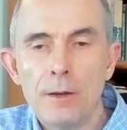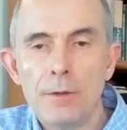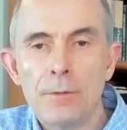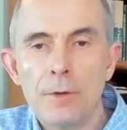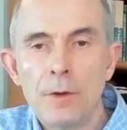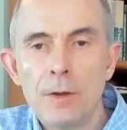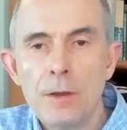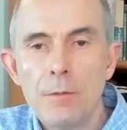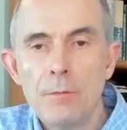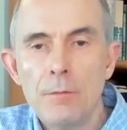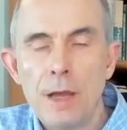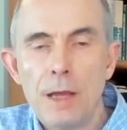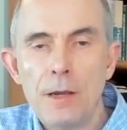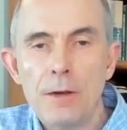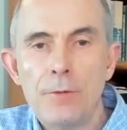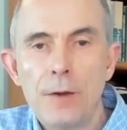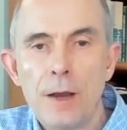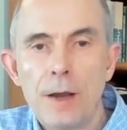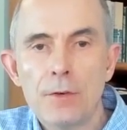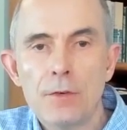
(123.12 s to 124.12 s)
of
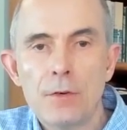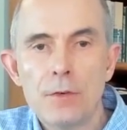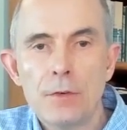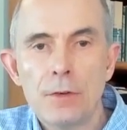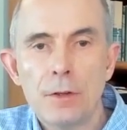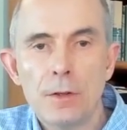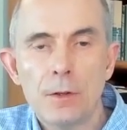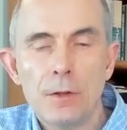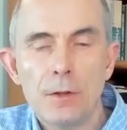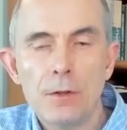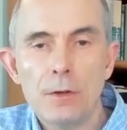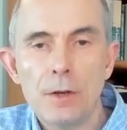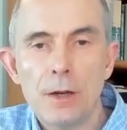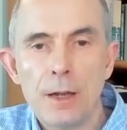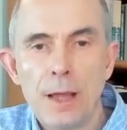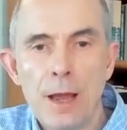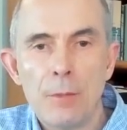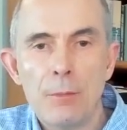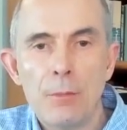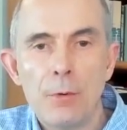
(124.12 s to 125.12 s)
manufacturers, including
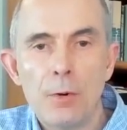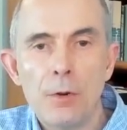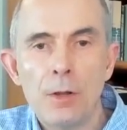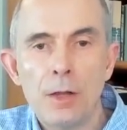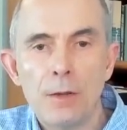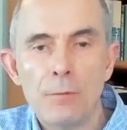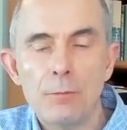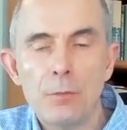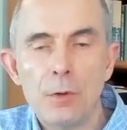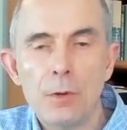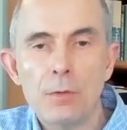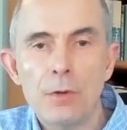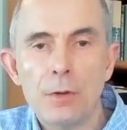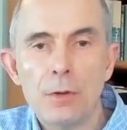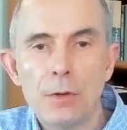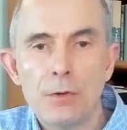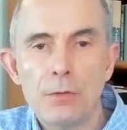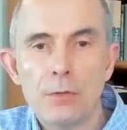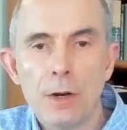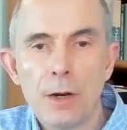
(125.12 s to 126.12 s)
Apple, have moved in
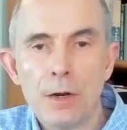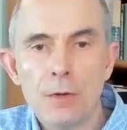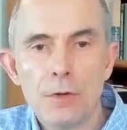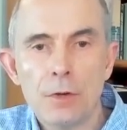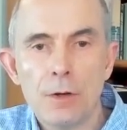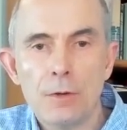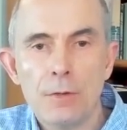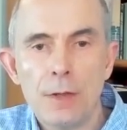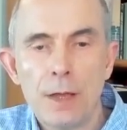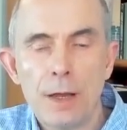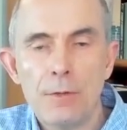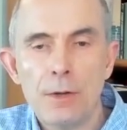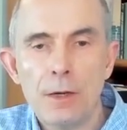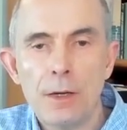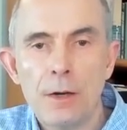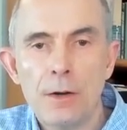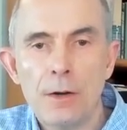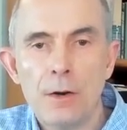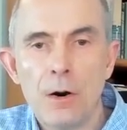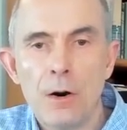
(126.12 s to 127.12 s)
the direction of having
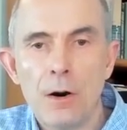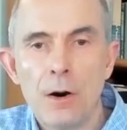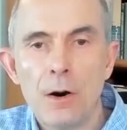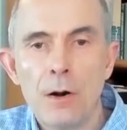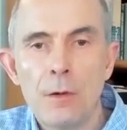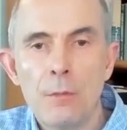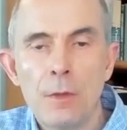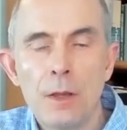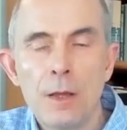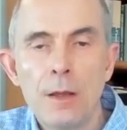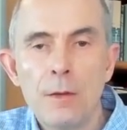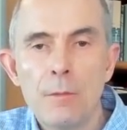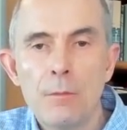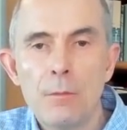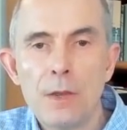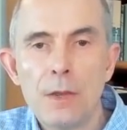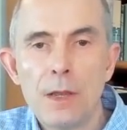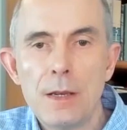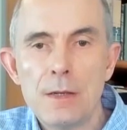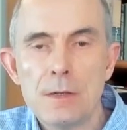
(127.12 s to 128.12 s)
an
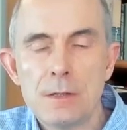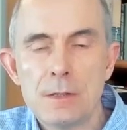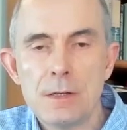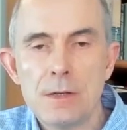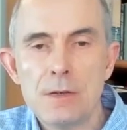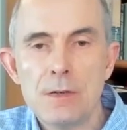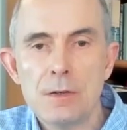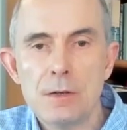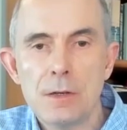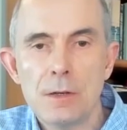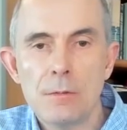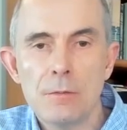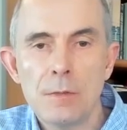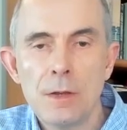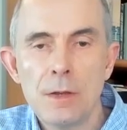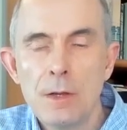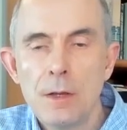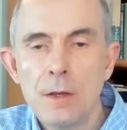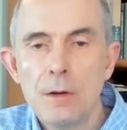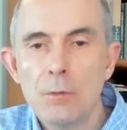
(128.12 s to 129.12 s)
ARM-based system
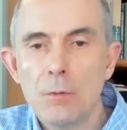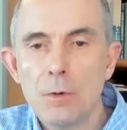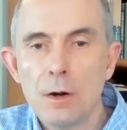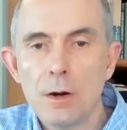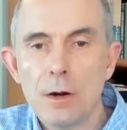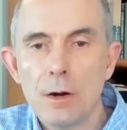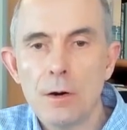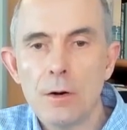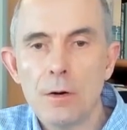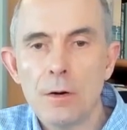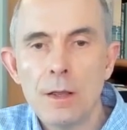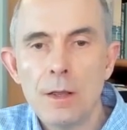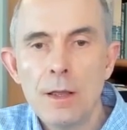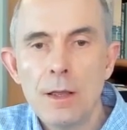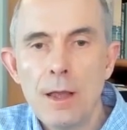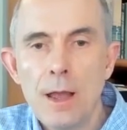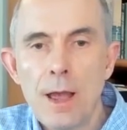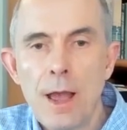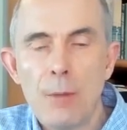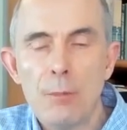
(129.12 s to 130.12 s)
where
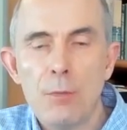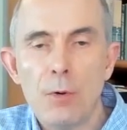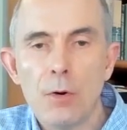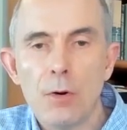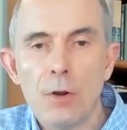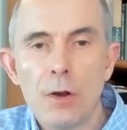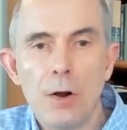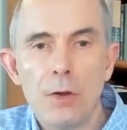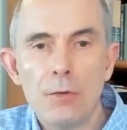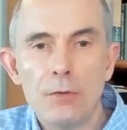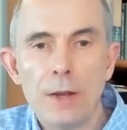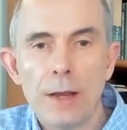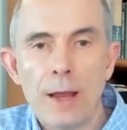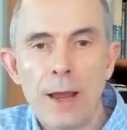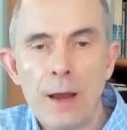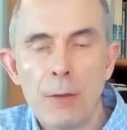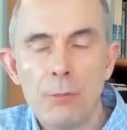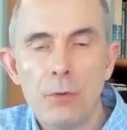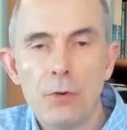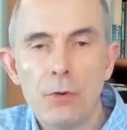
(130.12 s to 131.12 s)
Apple calls it
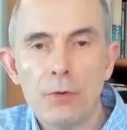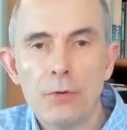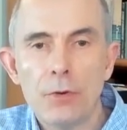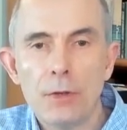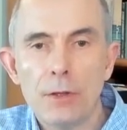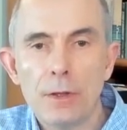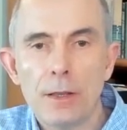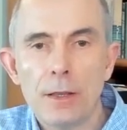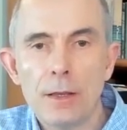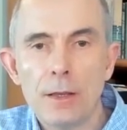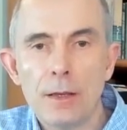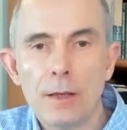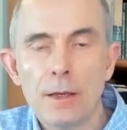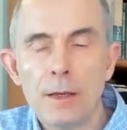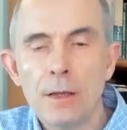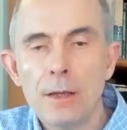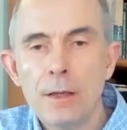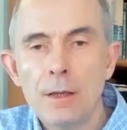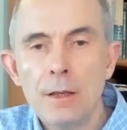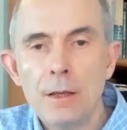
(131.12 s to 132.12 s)
Apple
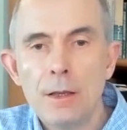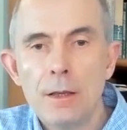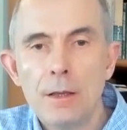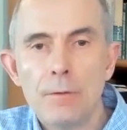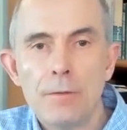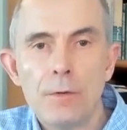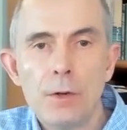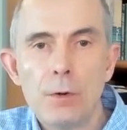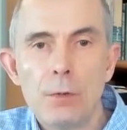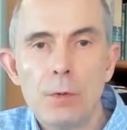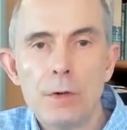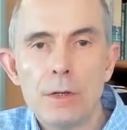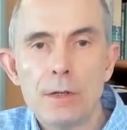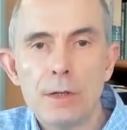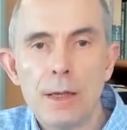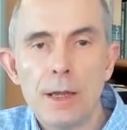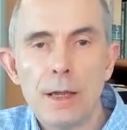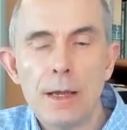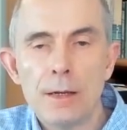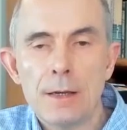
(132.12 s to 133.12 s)
Silicon. If you were to
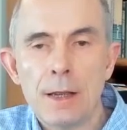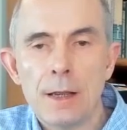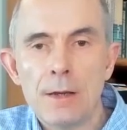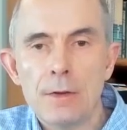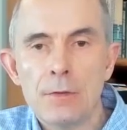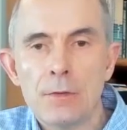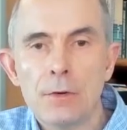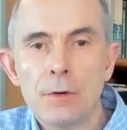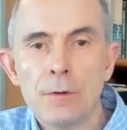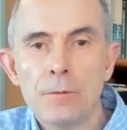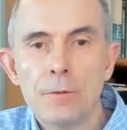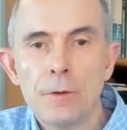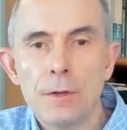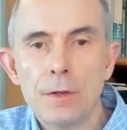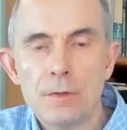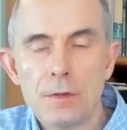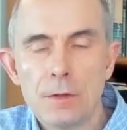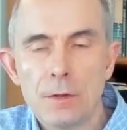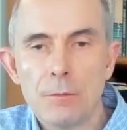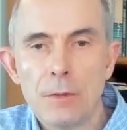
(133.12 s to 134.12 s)
get a
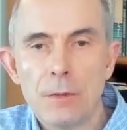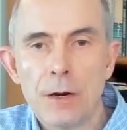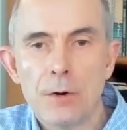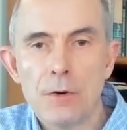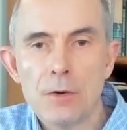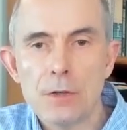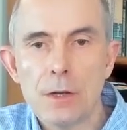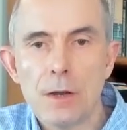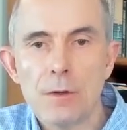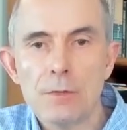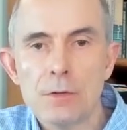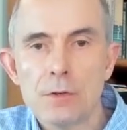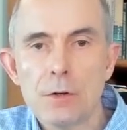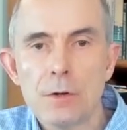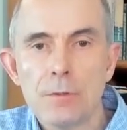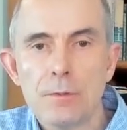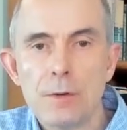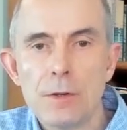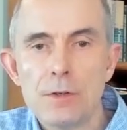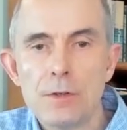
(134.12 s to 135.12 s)
Surface, a Microsoft
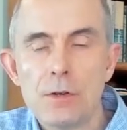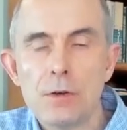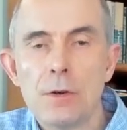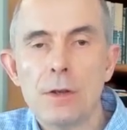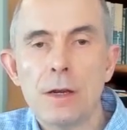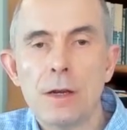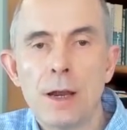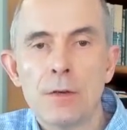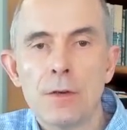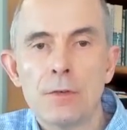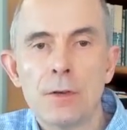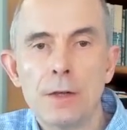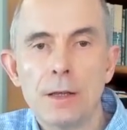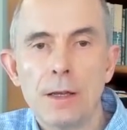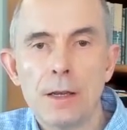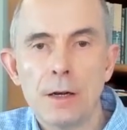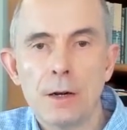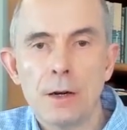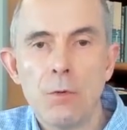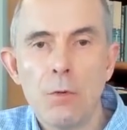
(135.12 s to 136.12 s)
Surface, you can actually
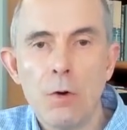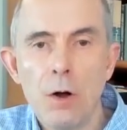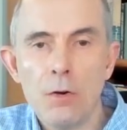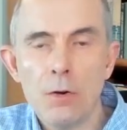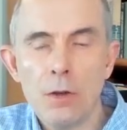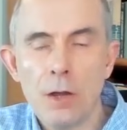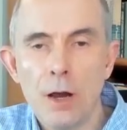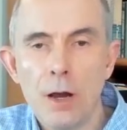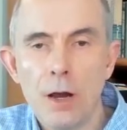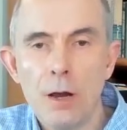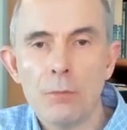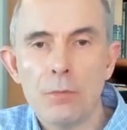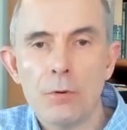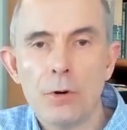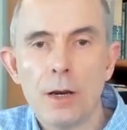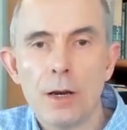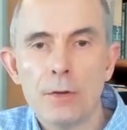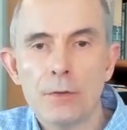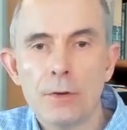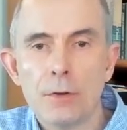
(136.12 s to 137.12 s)
get a Qualcomm
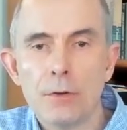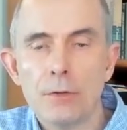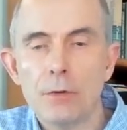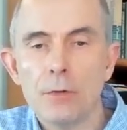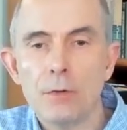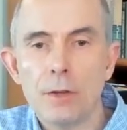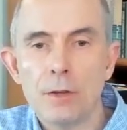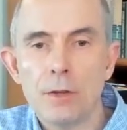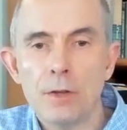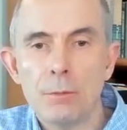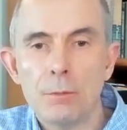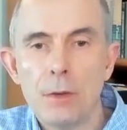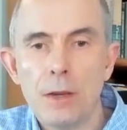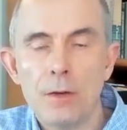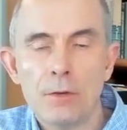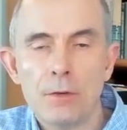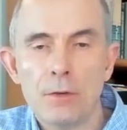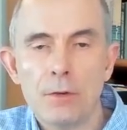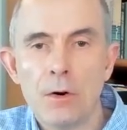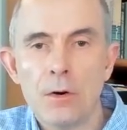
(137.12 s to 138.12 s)
processor that's
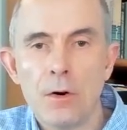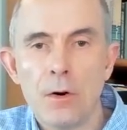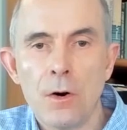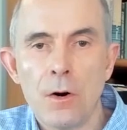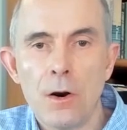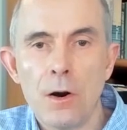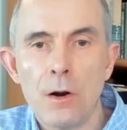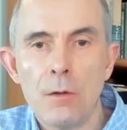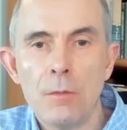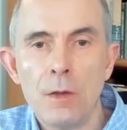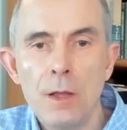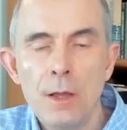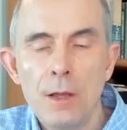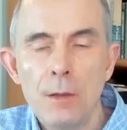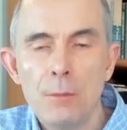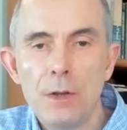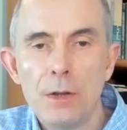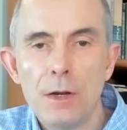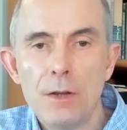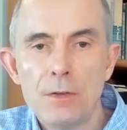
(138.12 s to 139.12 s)
based on ARM,
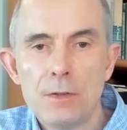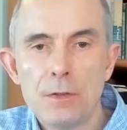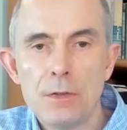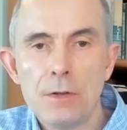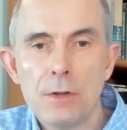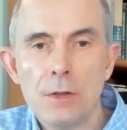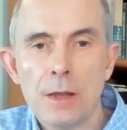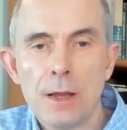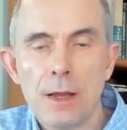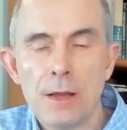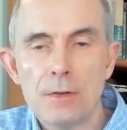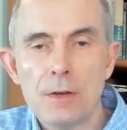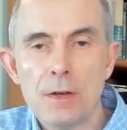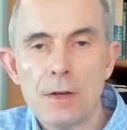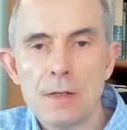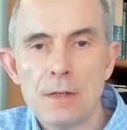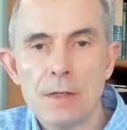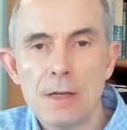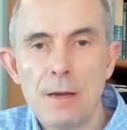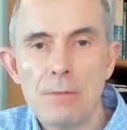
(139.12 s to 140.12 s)
but it still has that
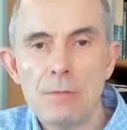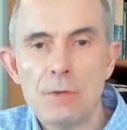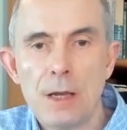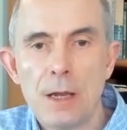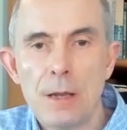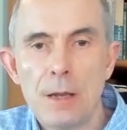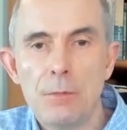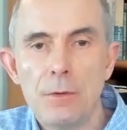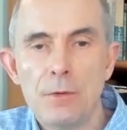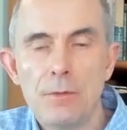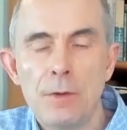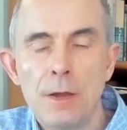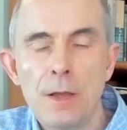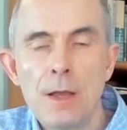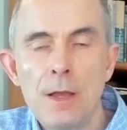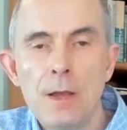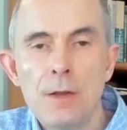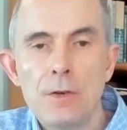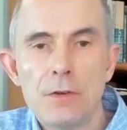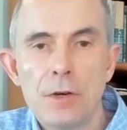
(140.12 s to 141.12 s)
same type of
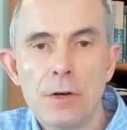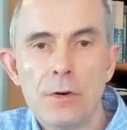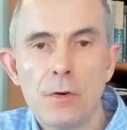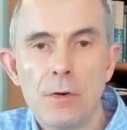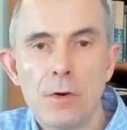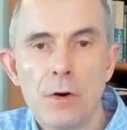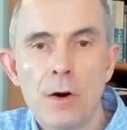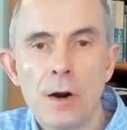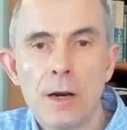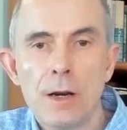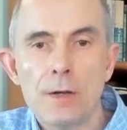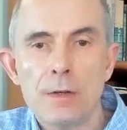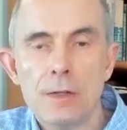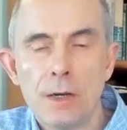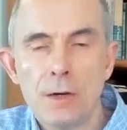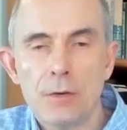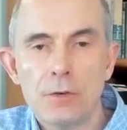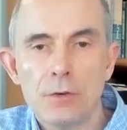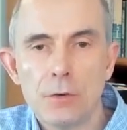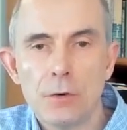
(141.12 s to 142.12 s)
general
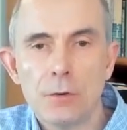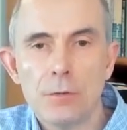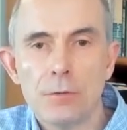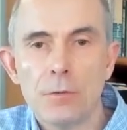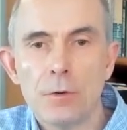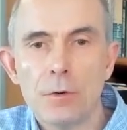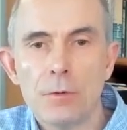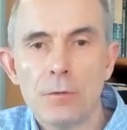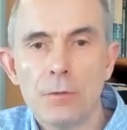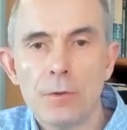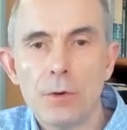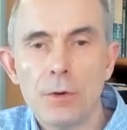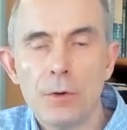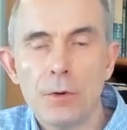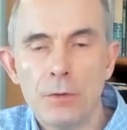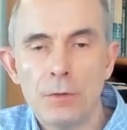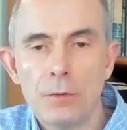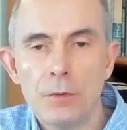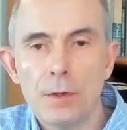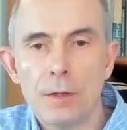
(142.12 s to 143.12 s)
architecture for
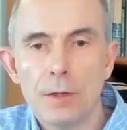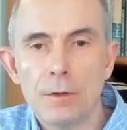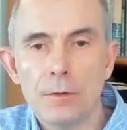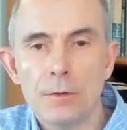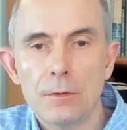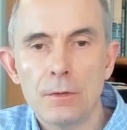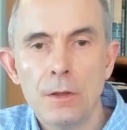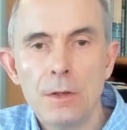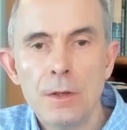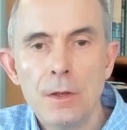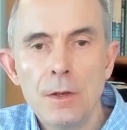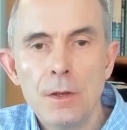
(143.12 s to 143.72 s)
those things.